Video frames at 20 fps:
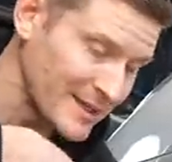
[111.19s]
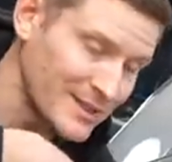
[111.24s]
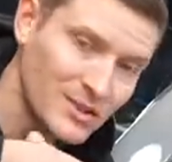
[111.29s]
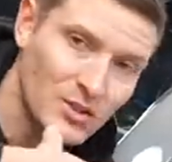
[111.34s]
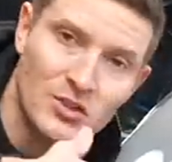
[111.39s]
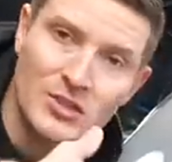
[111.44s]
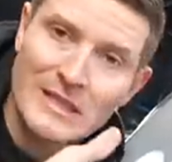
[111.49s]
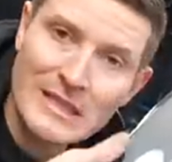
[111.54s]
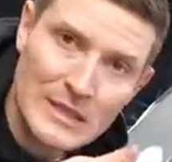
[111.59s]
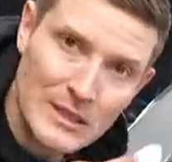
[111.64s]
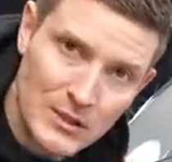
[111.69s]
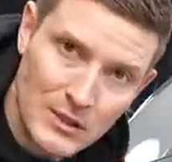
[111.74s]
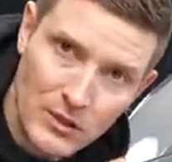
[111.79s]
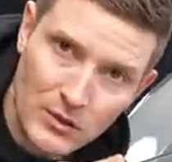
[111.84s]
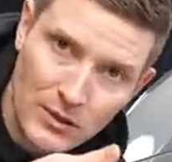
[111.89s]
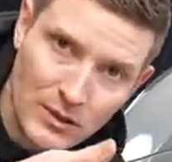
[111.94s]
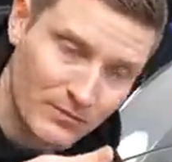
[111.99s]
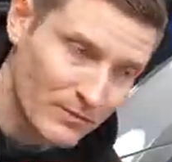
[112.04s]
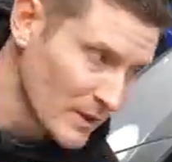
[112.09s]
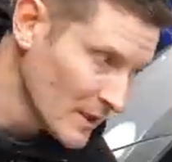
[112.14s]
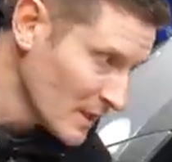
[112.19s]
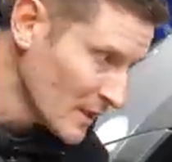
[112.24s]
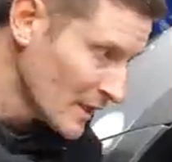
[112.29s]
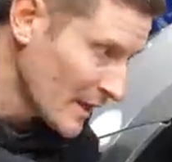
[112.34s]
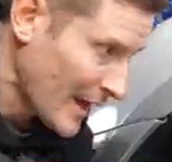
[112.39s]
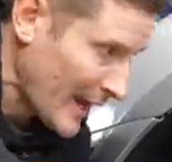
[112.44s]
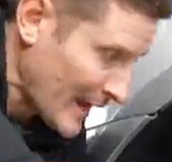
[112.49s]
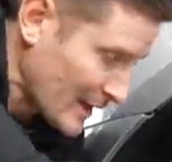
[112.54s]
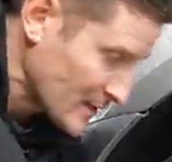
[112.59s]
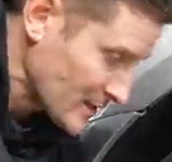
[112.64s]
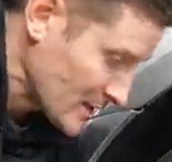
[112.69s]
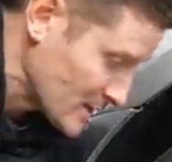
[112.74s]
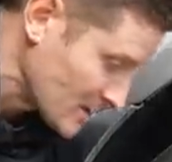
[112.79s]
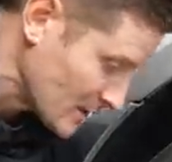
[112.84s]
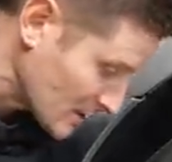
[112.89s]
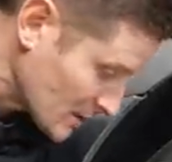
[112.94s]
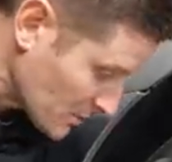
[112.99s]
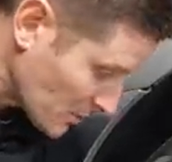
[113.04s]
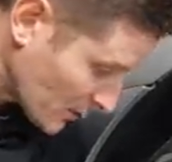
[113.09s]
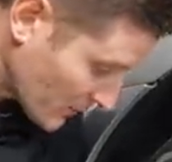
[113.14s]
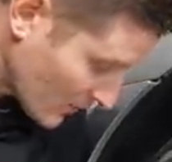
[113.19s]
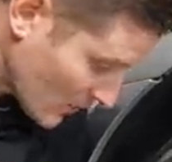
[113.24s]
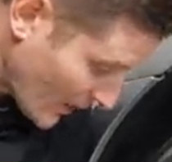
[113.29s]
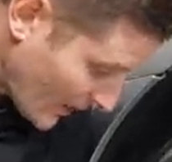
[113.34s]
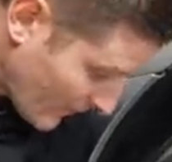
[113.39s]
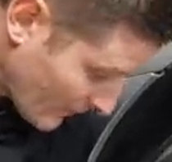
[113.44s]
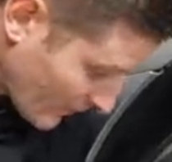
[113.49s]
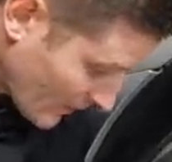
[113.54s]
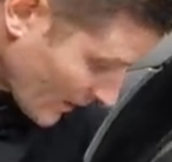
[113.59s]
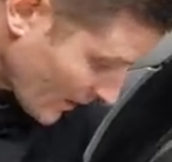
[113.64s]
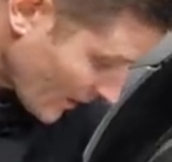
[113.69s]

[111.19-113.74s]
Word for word: It's just easier to access things, but if you have